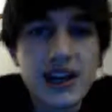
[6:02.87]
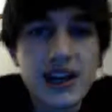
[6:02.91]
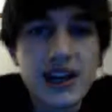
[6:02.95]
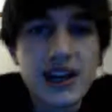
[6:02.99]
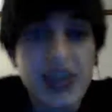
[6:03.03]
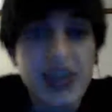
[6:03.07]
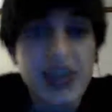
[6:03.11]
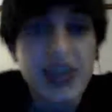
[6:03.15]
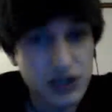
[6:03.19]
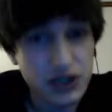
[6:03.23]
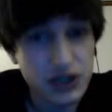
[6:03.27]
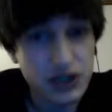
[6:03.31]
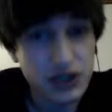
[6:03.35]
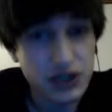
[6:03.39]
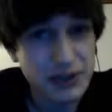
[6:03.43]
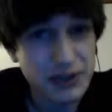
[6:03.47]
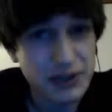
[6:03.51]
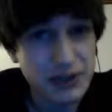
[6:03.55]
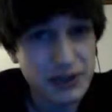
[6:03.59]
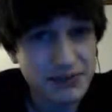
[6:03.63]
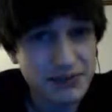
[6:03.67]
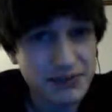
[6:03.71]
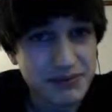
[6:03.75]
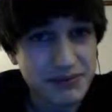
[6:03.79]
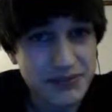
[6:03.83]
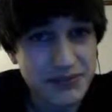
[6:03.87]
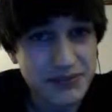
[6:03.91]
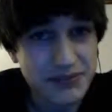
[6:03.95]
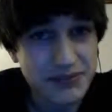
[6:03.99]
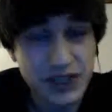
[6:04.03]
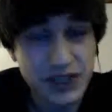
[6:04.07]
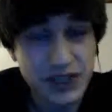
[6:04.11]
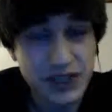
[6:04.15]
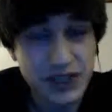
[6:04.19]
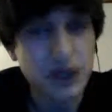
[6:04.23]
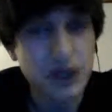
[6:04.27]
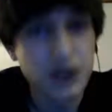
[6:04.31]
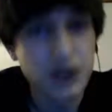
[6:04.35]
Because trust me, it's all
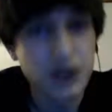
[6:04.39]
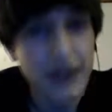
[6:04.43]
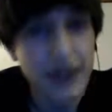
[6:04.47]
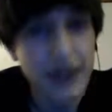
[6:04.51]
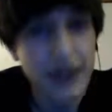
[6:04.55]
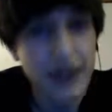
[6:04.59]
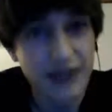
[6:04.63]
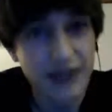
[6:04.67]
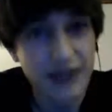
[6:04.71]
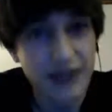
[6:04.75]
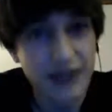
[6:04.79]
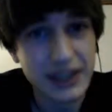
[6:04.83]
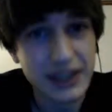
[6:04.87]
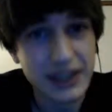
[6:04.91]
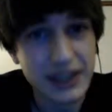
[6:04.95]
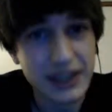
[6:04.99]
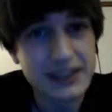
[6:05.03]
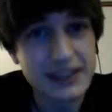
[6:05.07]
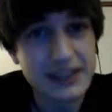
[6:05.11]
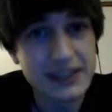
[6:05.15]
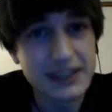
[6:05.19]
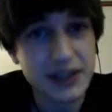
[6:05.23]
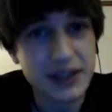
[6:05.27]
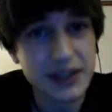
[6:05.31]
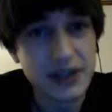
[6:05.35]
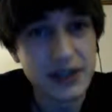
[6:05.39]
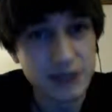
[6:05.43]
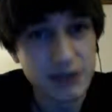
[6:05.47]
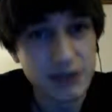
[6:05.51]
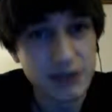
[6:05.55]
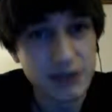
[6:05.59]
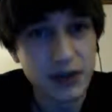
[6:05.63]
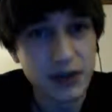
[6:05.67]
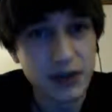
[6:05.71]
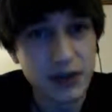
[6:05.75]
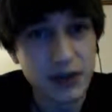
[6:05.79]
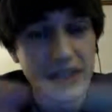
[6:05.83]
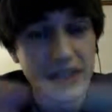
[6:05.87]
true, and they have links to videos
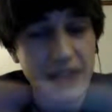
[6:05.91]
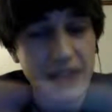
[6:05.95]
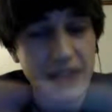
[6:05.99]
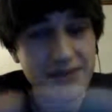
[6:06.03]
proving it.